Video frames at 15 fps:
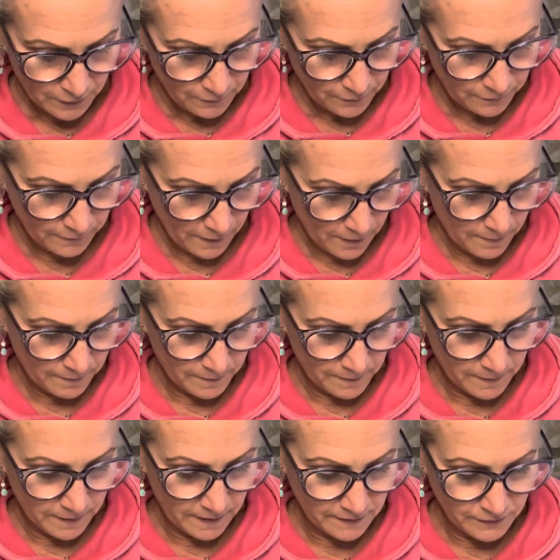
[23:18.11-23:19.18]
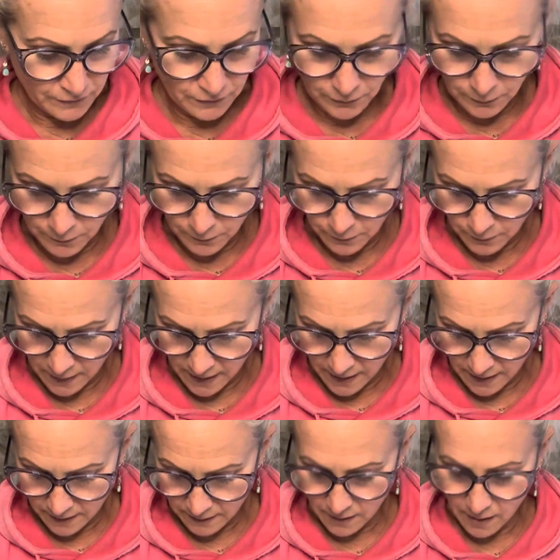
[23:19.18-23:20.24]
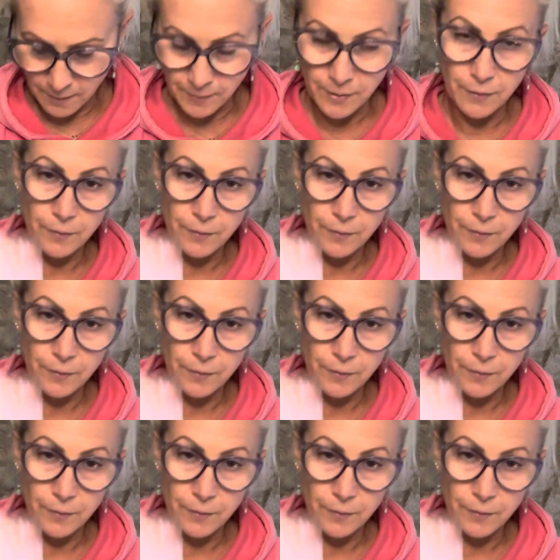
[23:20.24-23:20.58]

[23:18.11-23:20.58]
from these two, and I'm going to